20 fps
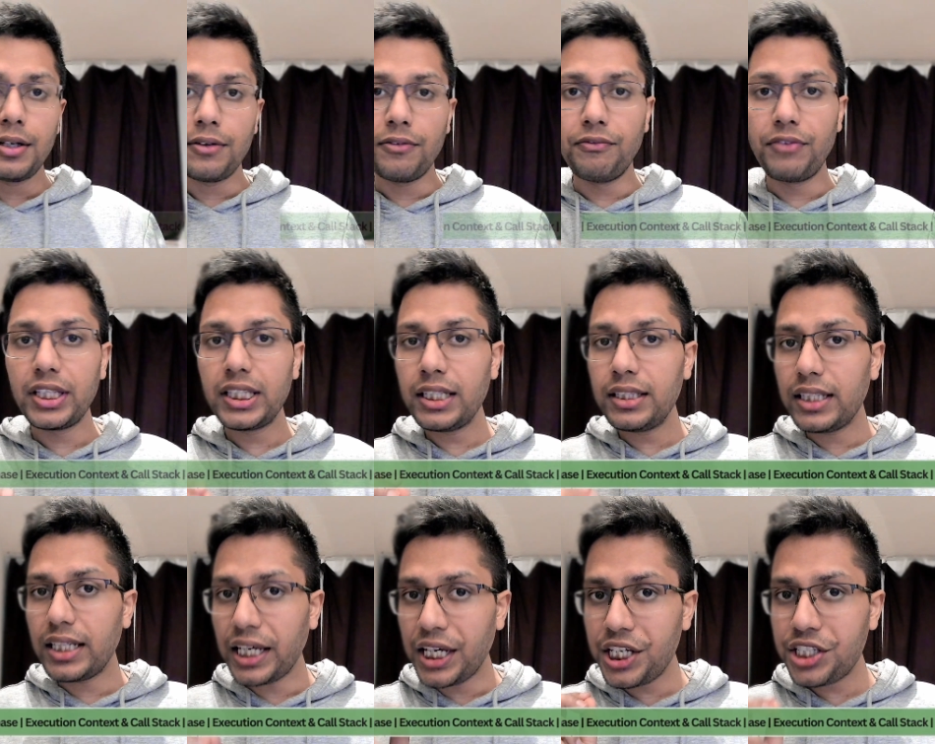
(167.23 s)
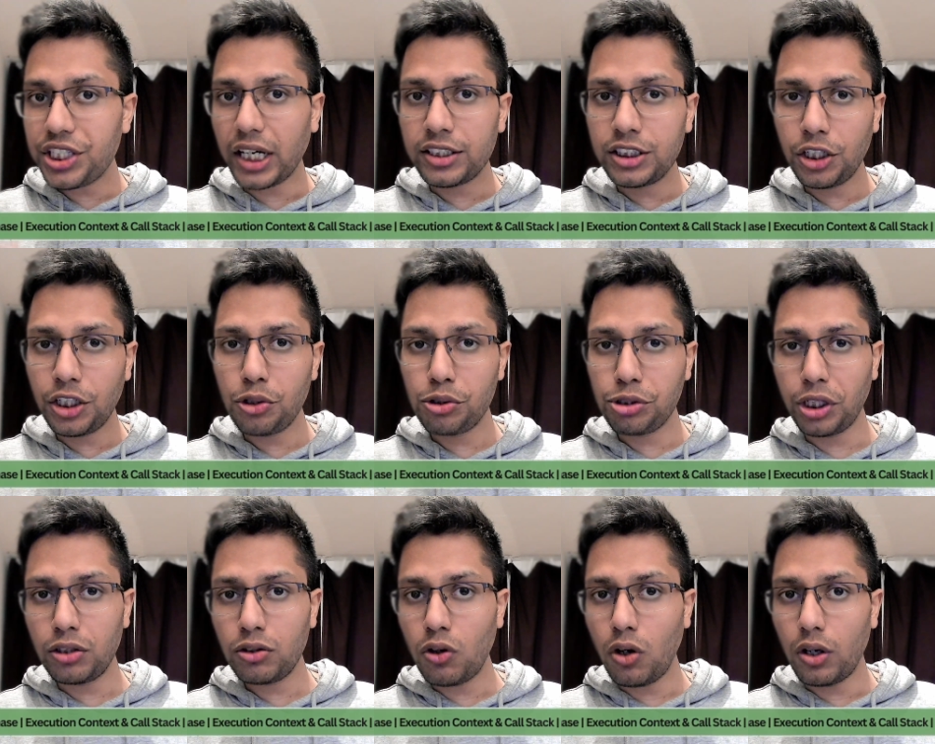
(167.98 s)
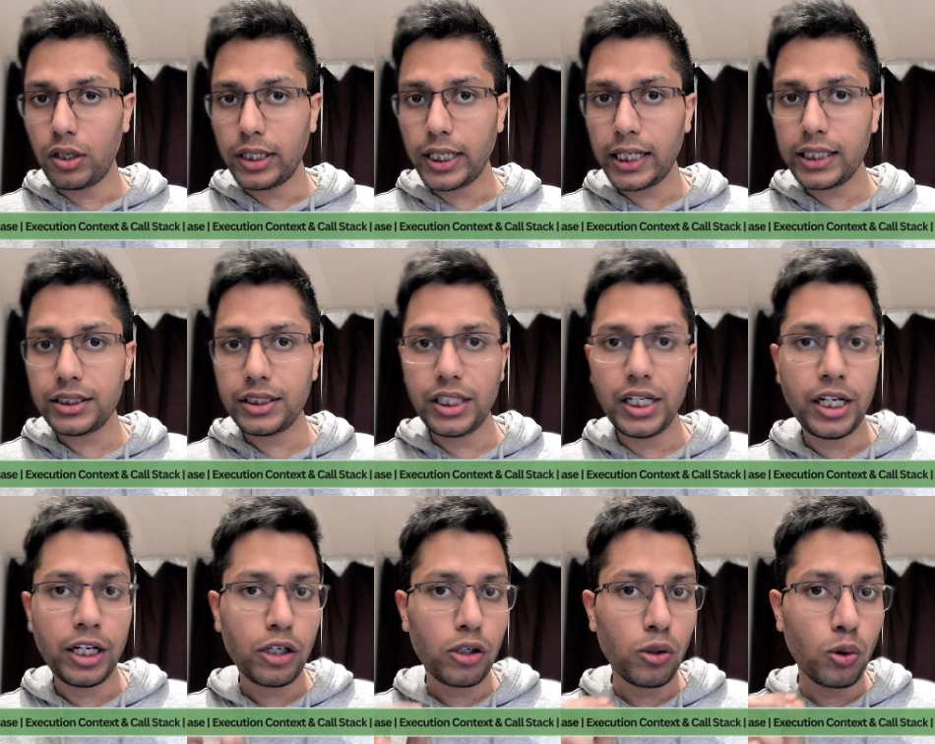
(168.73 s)
Within each execution context,
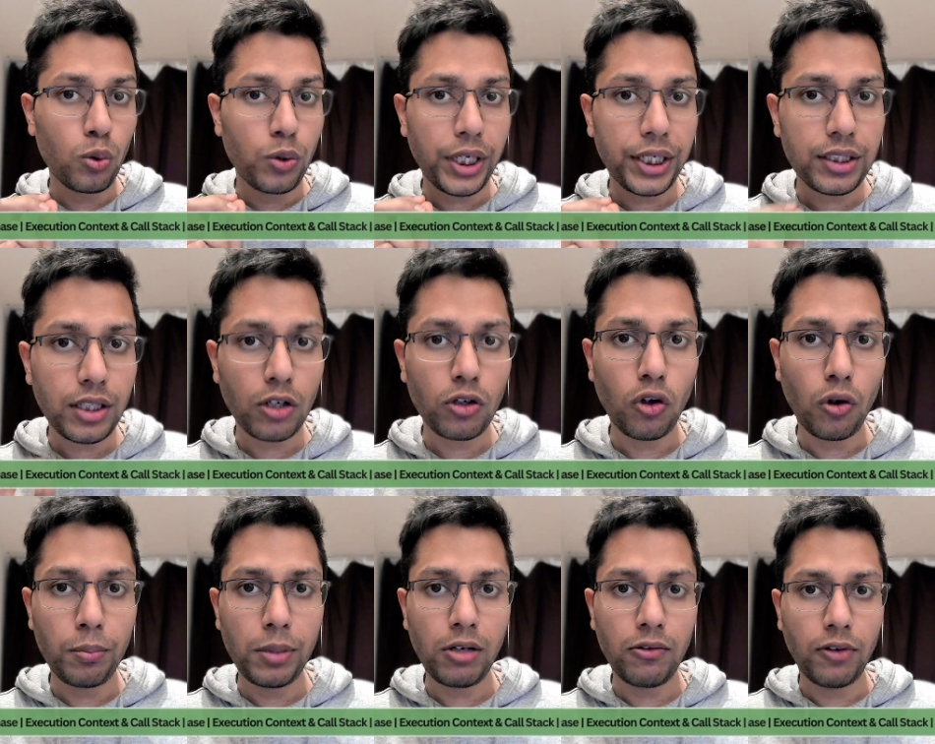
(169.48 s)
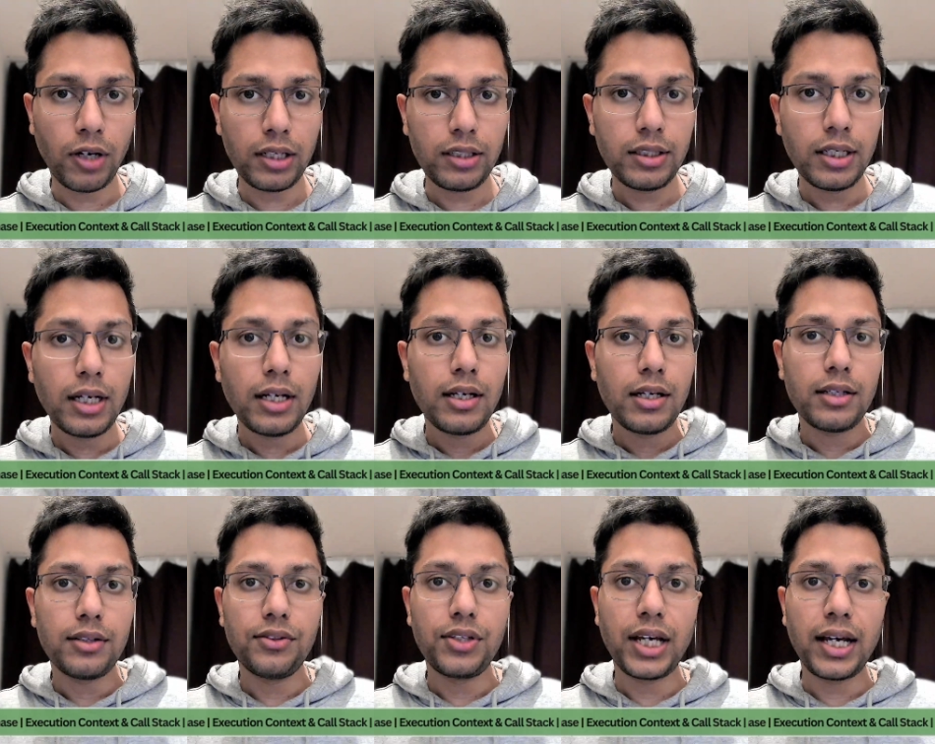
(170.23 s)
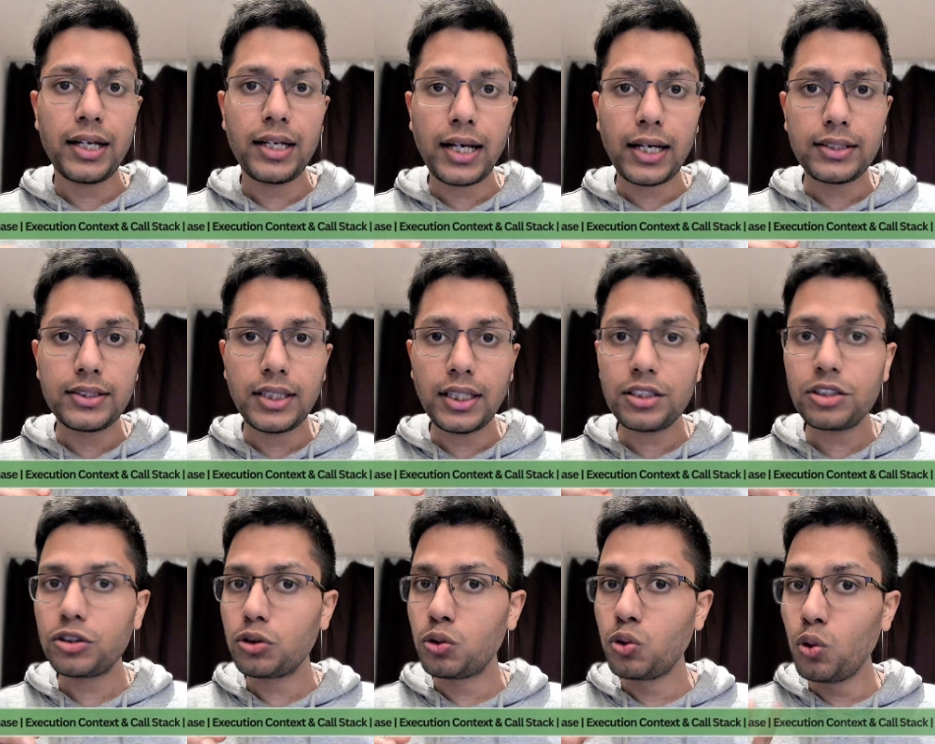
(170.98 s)
including the global one, there
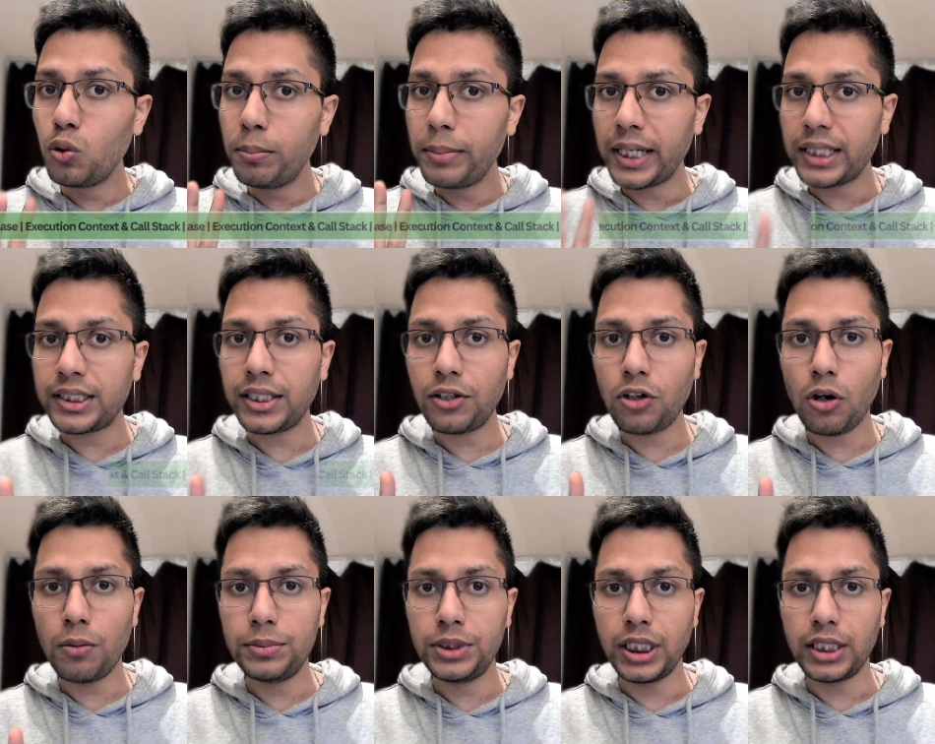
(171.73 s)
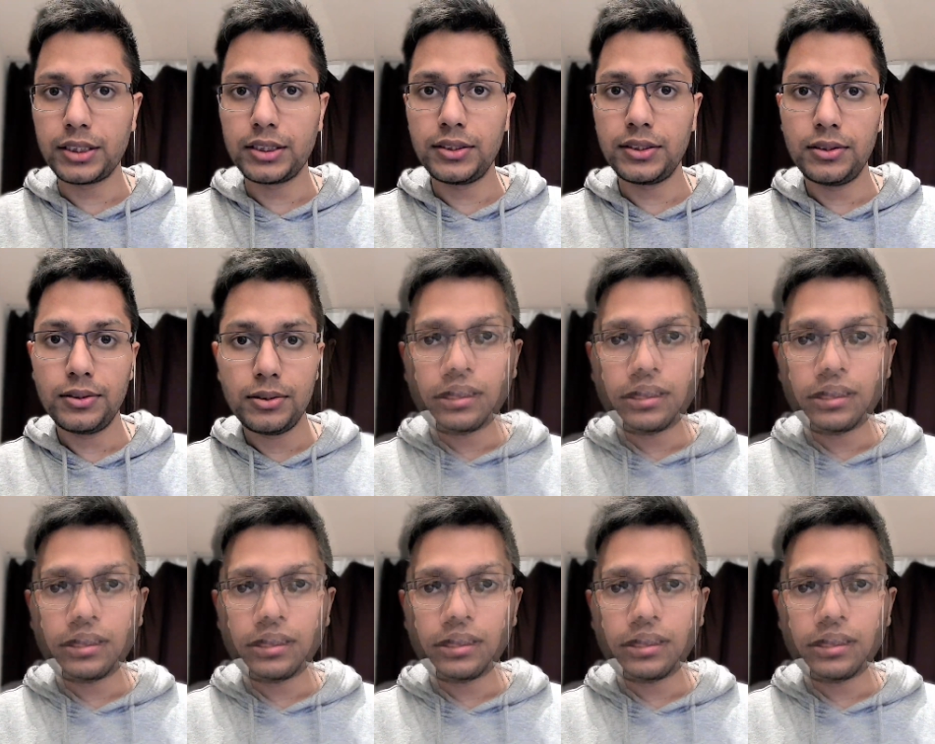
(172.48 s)
exists two basic objects.